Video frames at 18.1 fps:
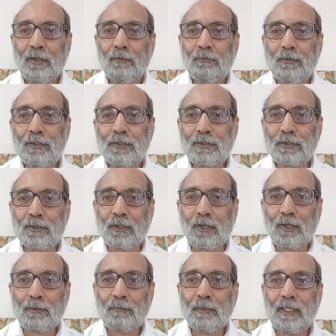which
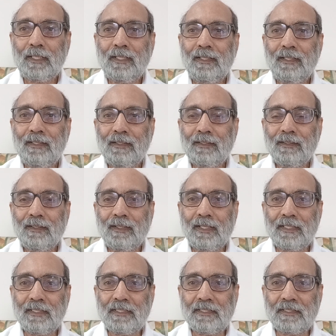normally
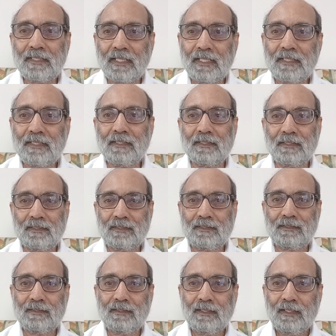agitate
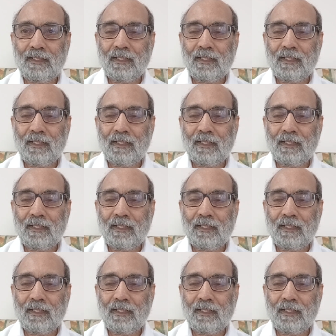us,